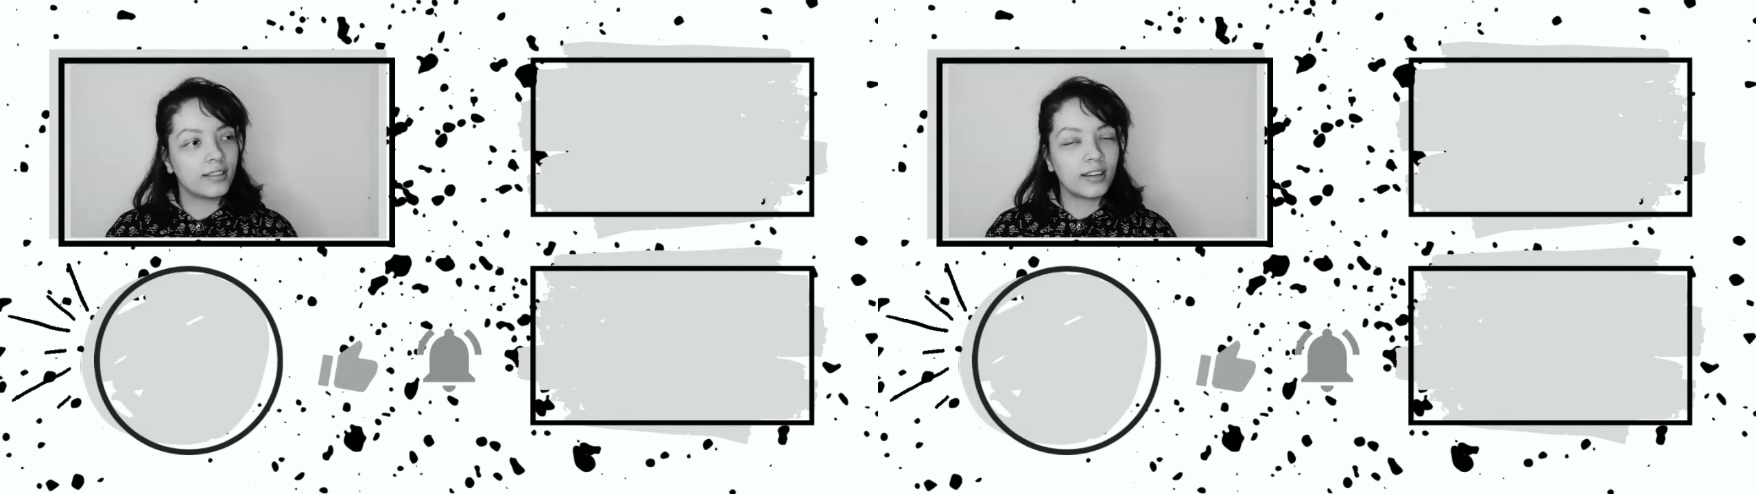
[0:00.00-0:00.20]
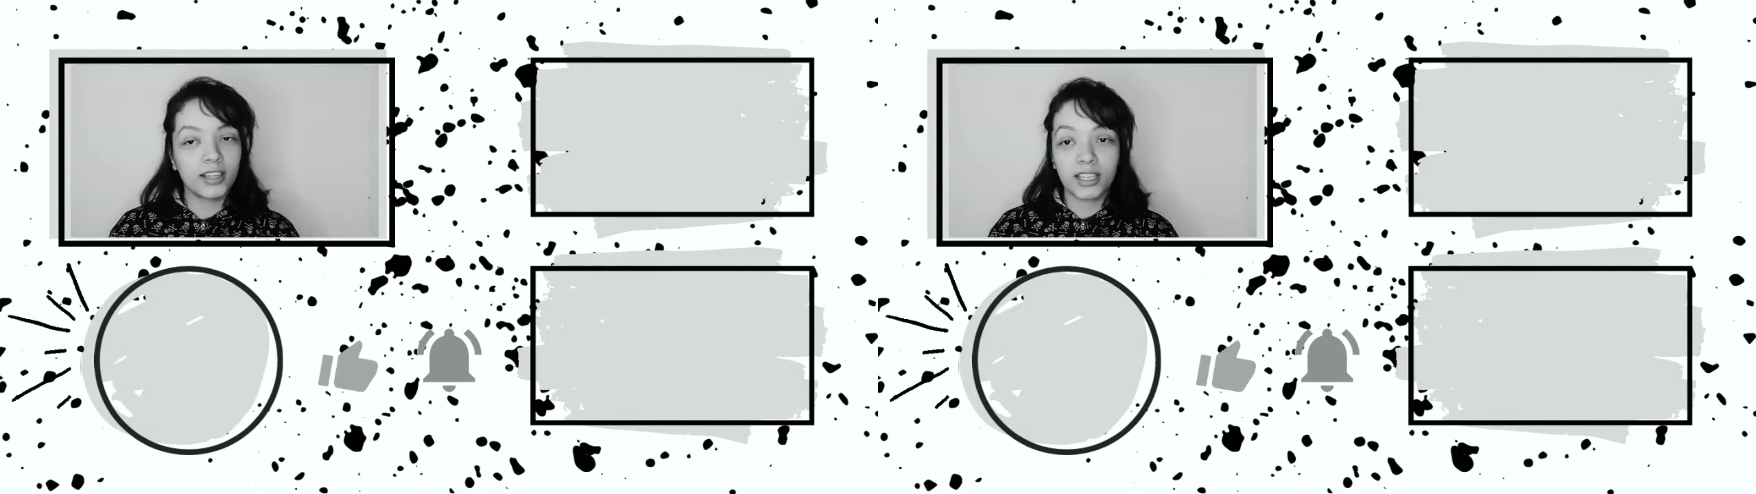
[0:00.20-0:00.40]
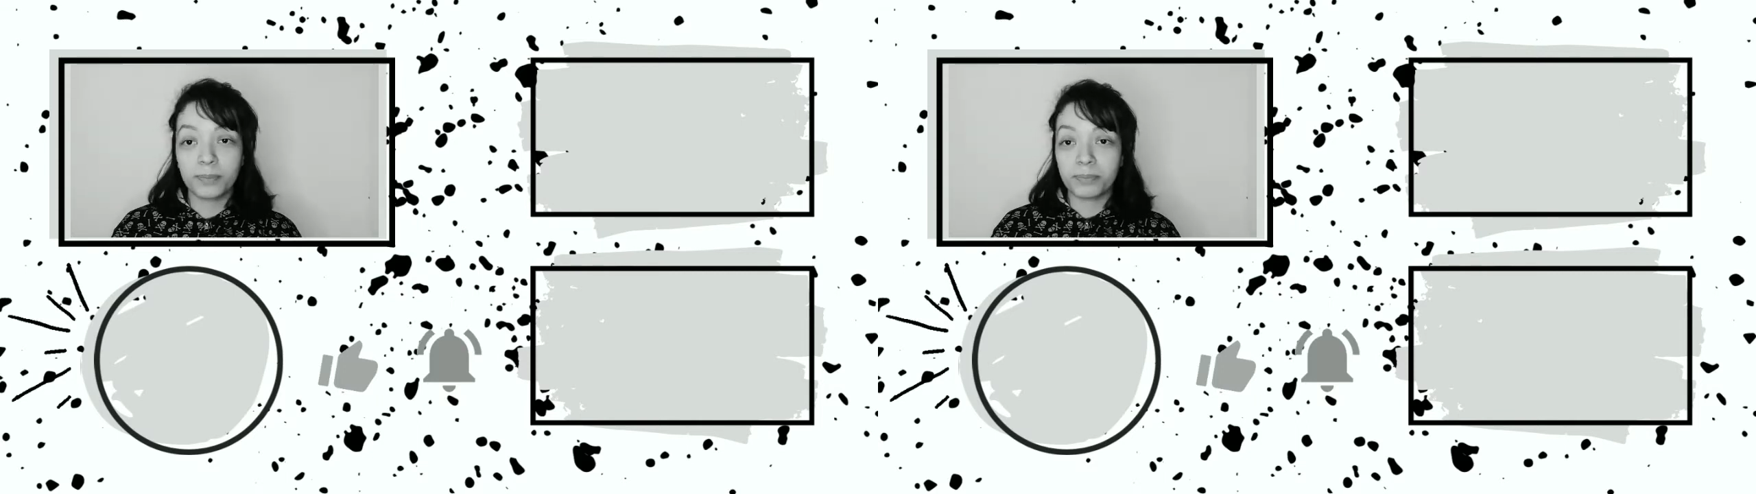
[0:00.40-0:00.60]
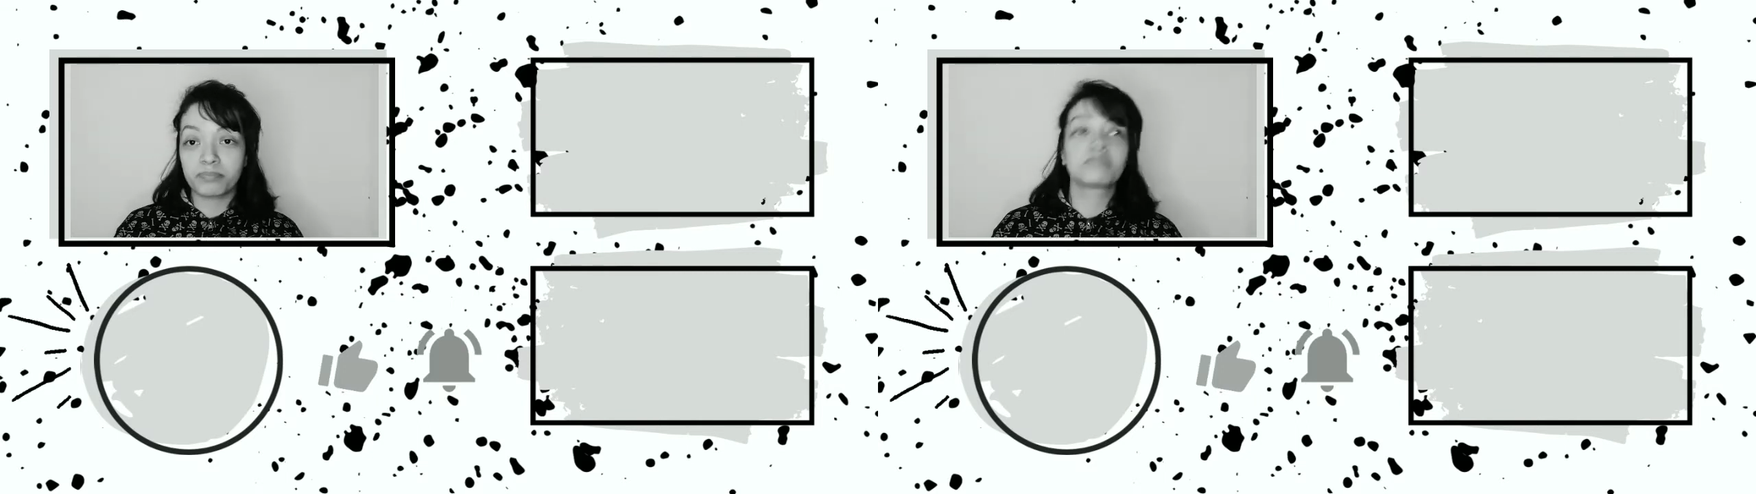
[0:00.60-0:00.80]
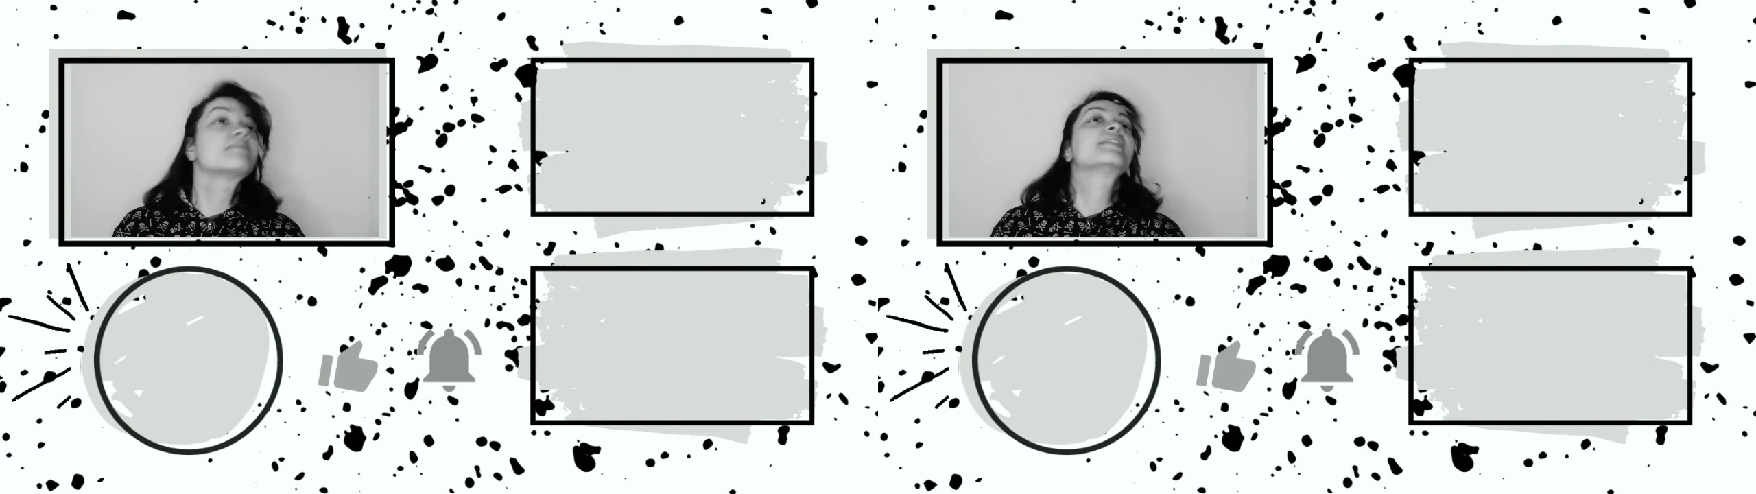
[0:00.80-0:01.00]
They're gonna keep
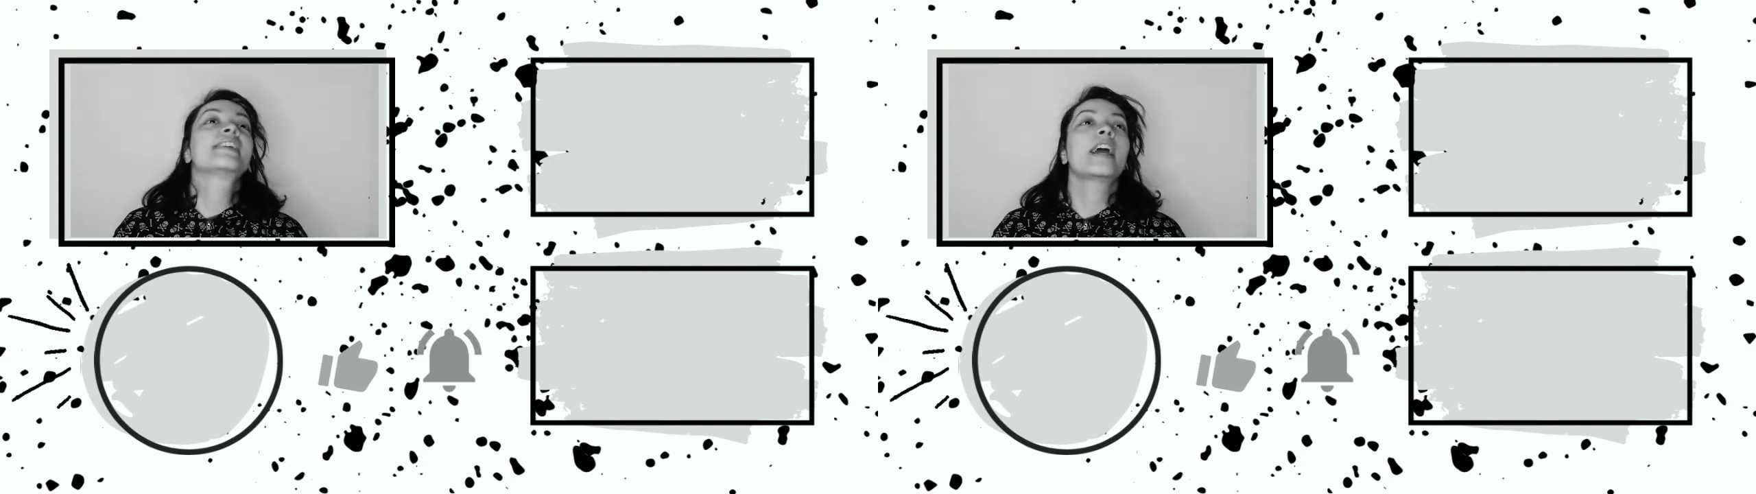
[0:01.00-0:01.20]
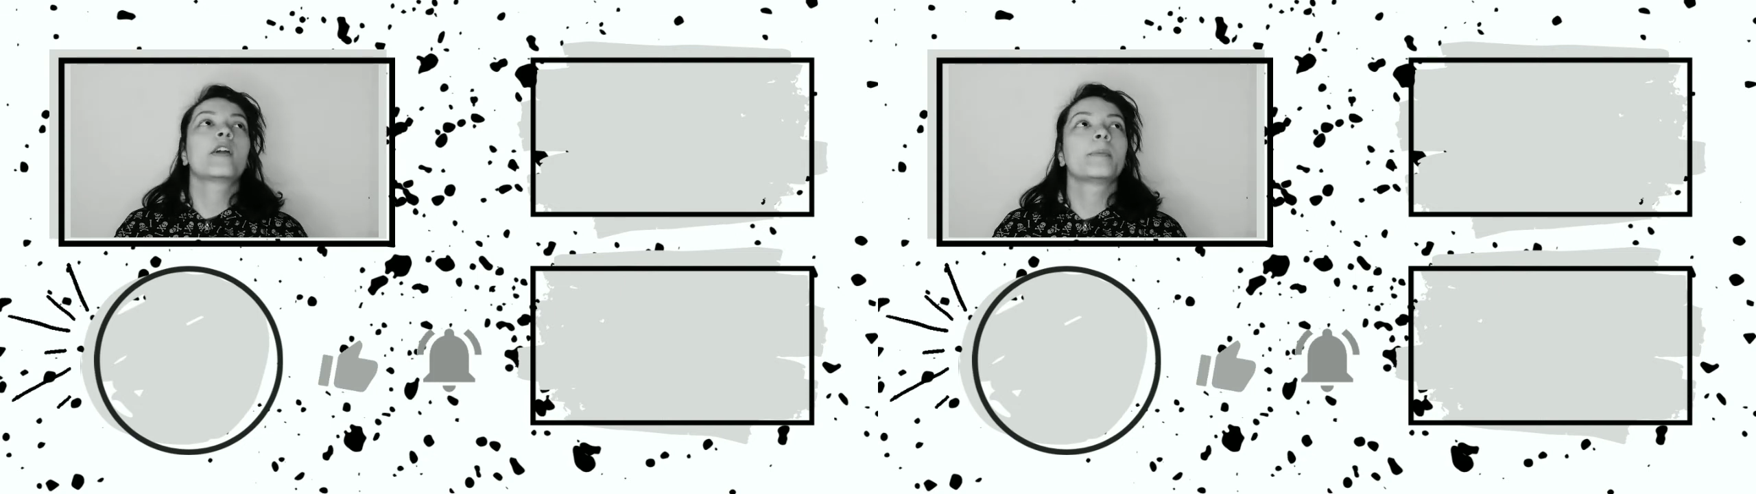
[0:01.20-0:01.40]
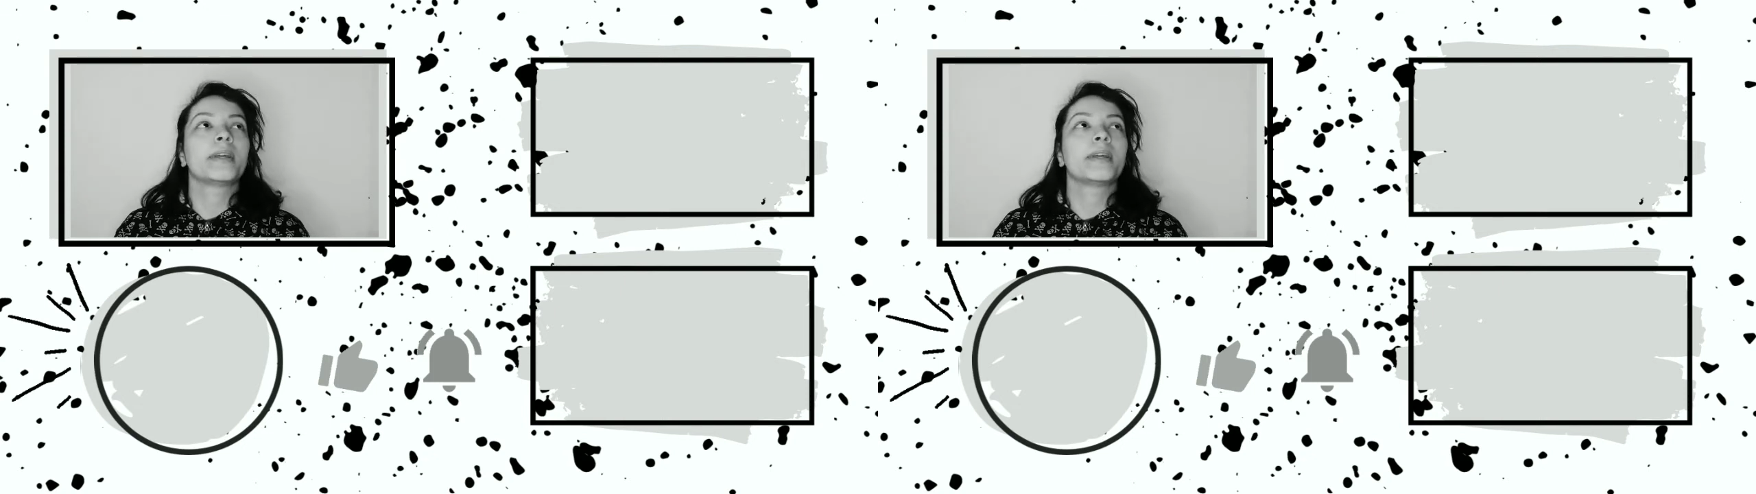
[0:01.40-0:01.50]
scaring